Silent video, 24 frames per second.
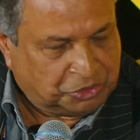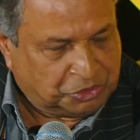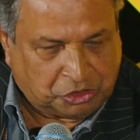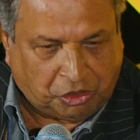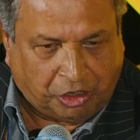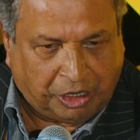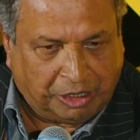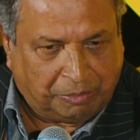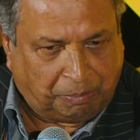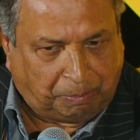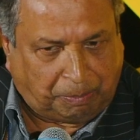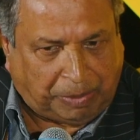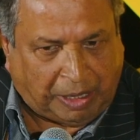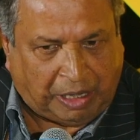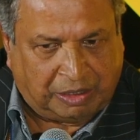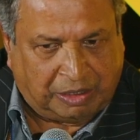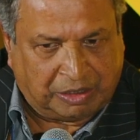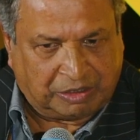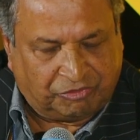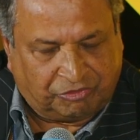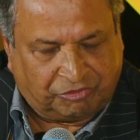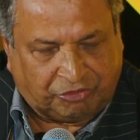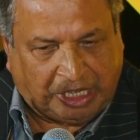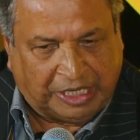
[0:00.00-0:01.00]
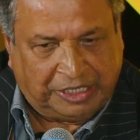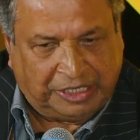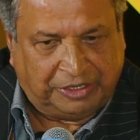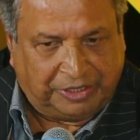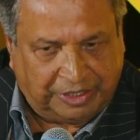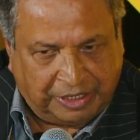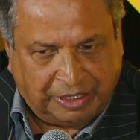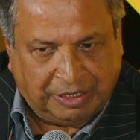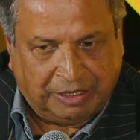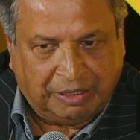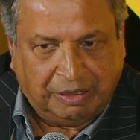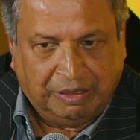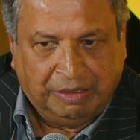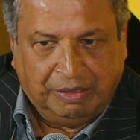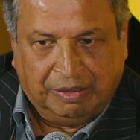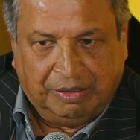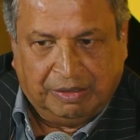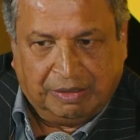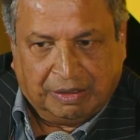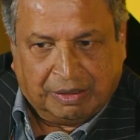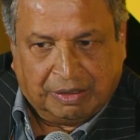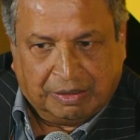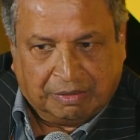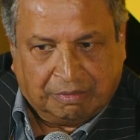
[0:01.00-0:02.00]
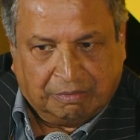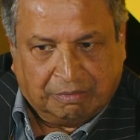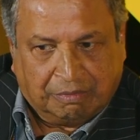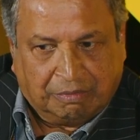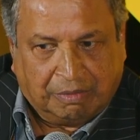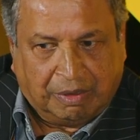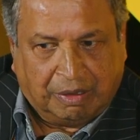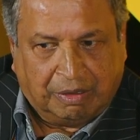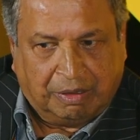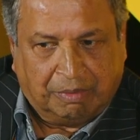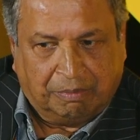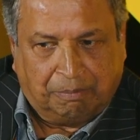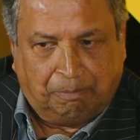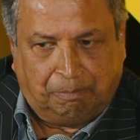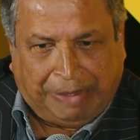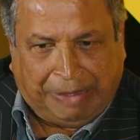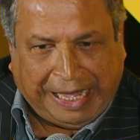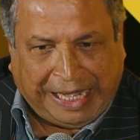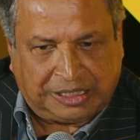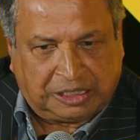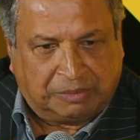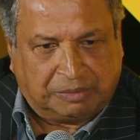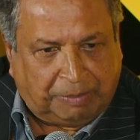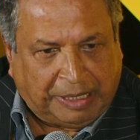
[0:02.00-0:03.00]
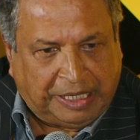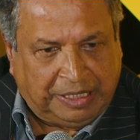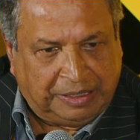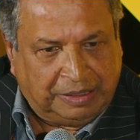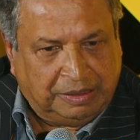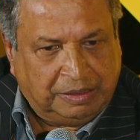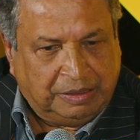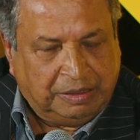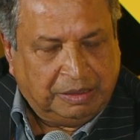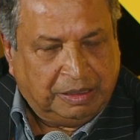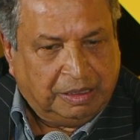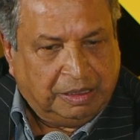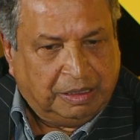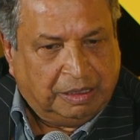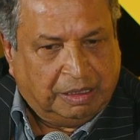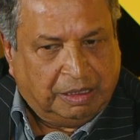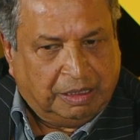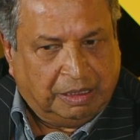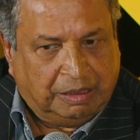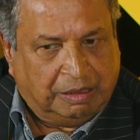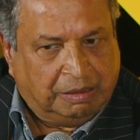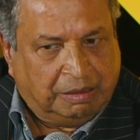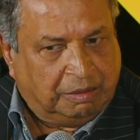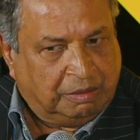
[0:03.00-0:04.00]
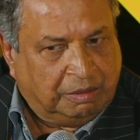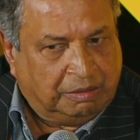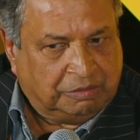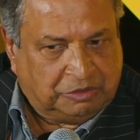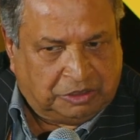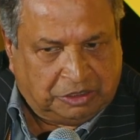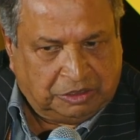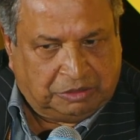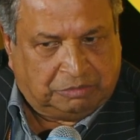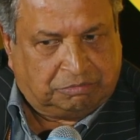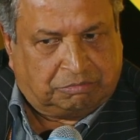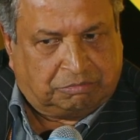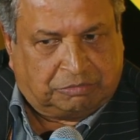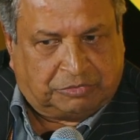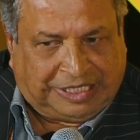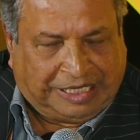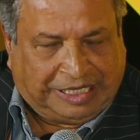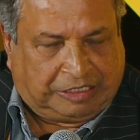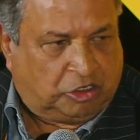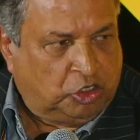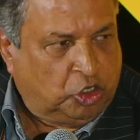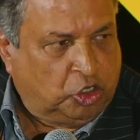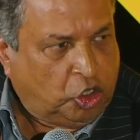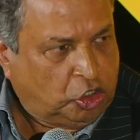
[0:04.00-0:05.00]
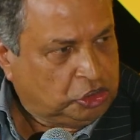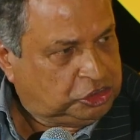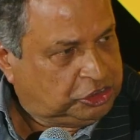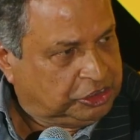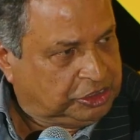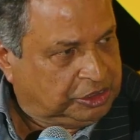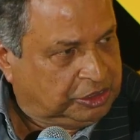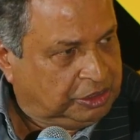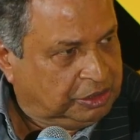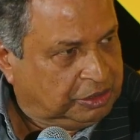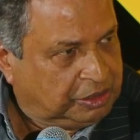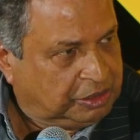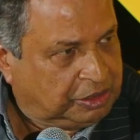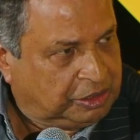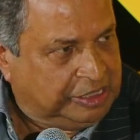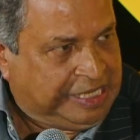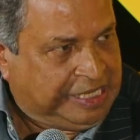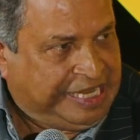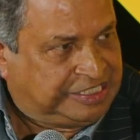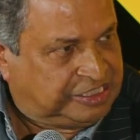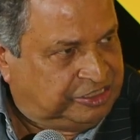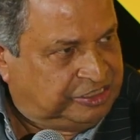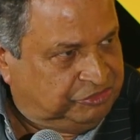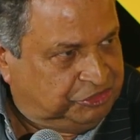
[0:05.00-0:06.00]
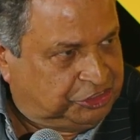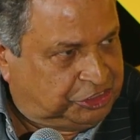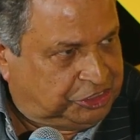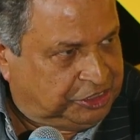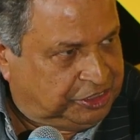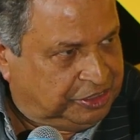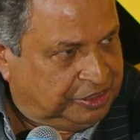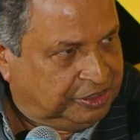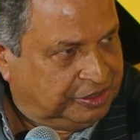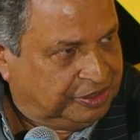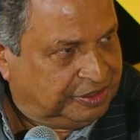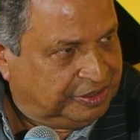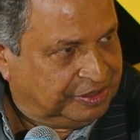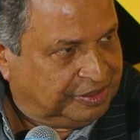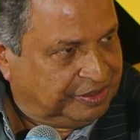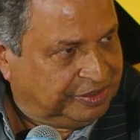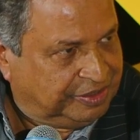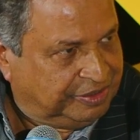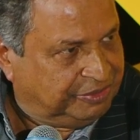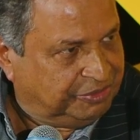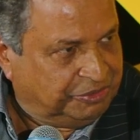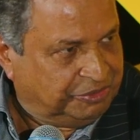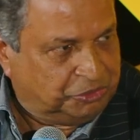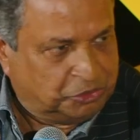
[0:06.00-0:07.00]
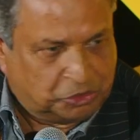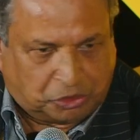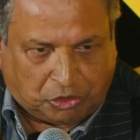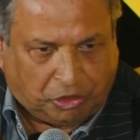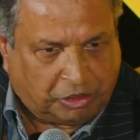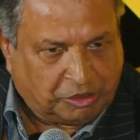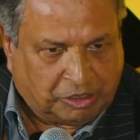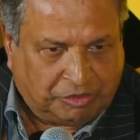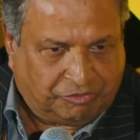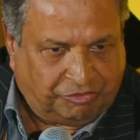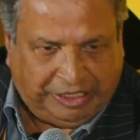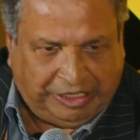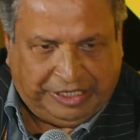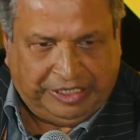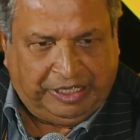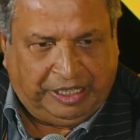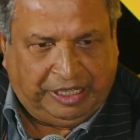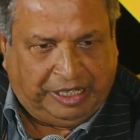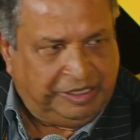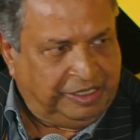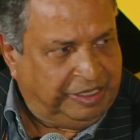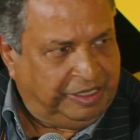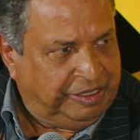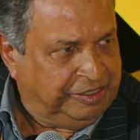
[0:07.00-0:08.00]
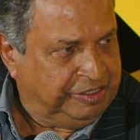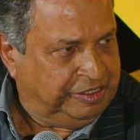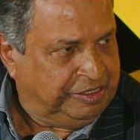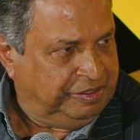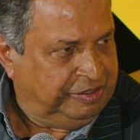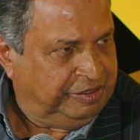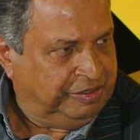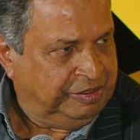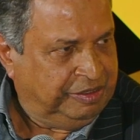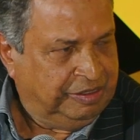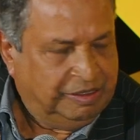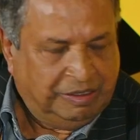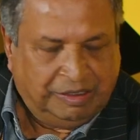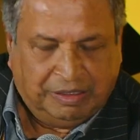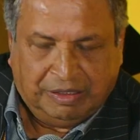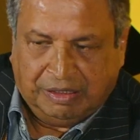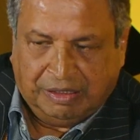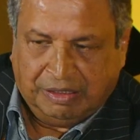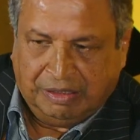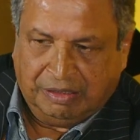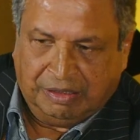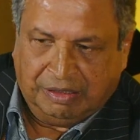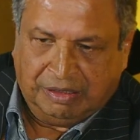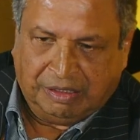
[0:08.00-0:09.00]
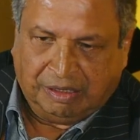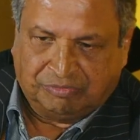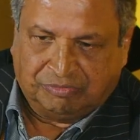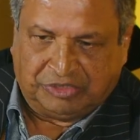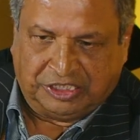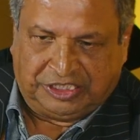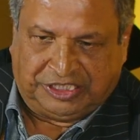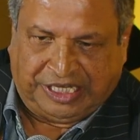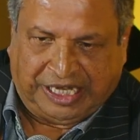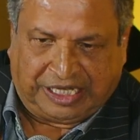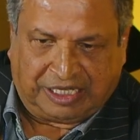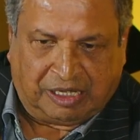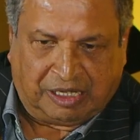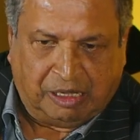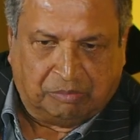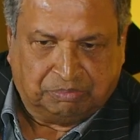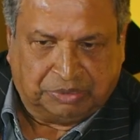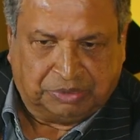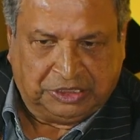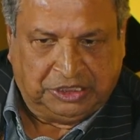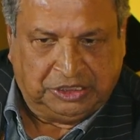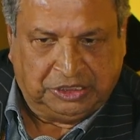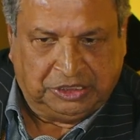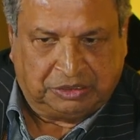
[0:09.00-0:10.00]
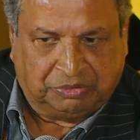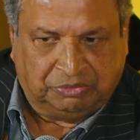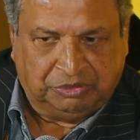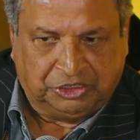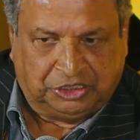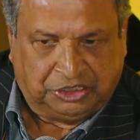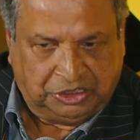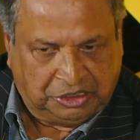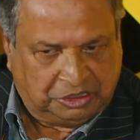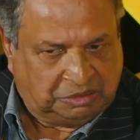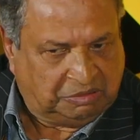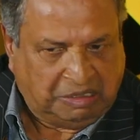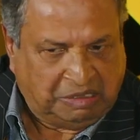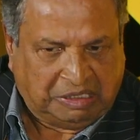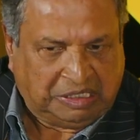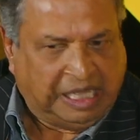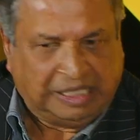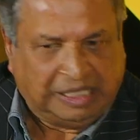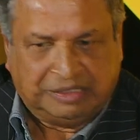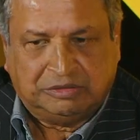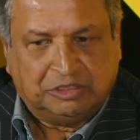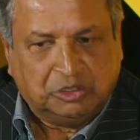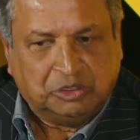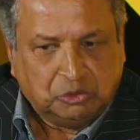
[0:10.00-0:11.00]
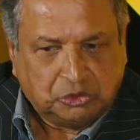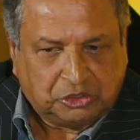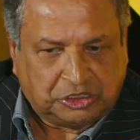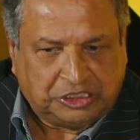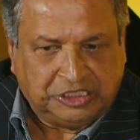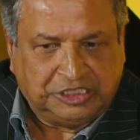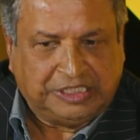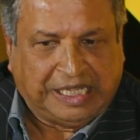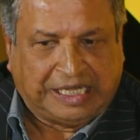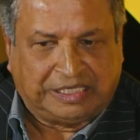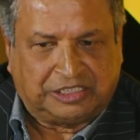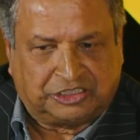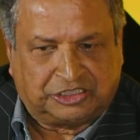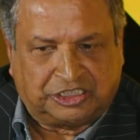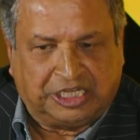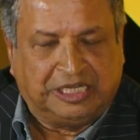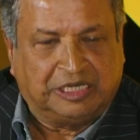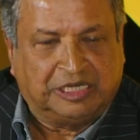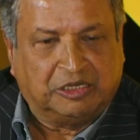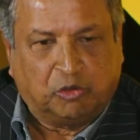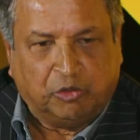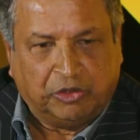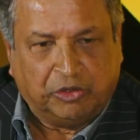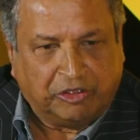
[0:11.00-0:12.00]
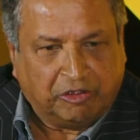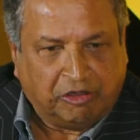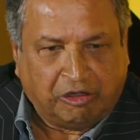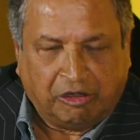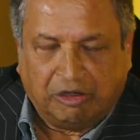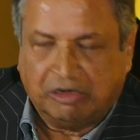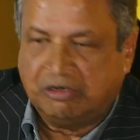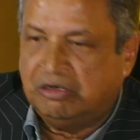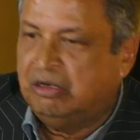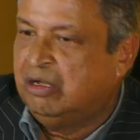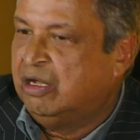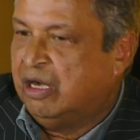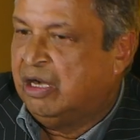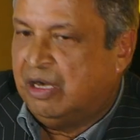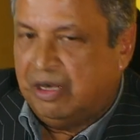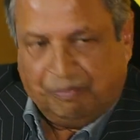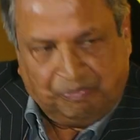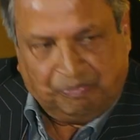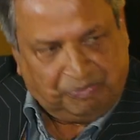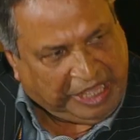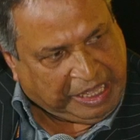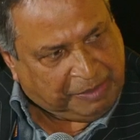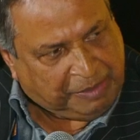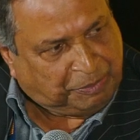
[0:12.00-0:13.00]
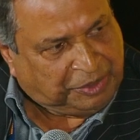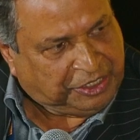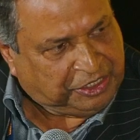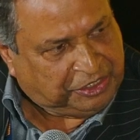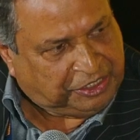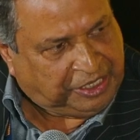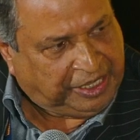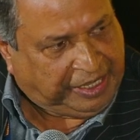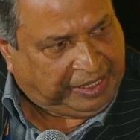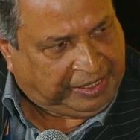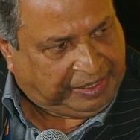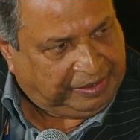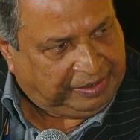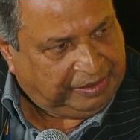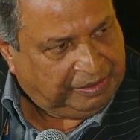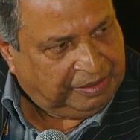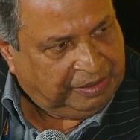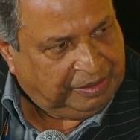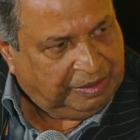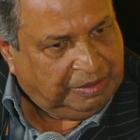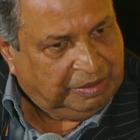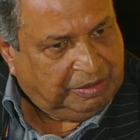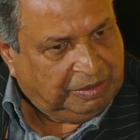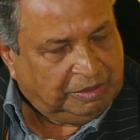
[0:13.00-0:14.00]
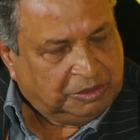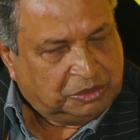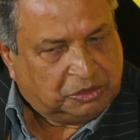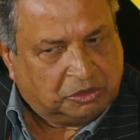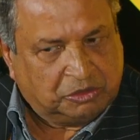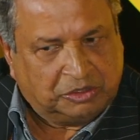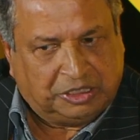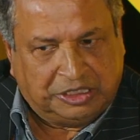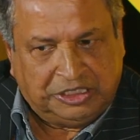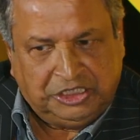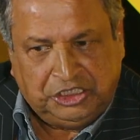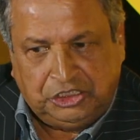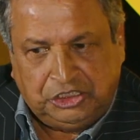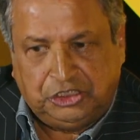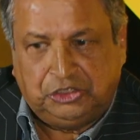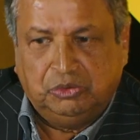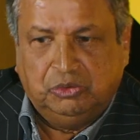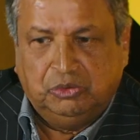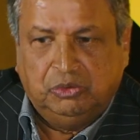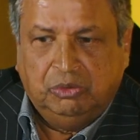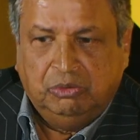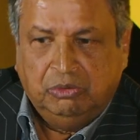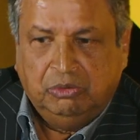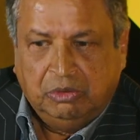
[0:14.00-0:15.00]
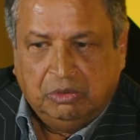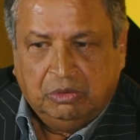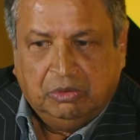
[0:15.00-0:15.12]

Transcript: was all power of idea backed by the technology, connectivity. You talk of any of the tech companies, which is, and you see that trend going on every day. So the issue,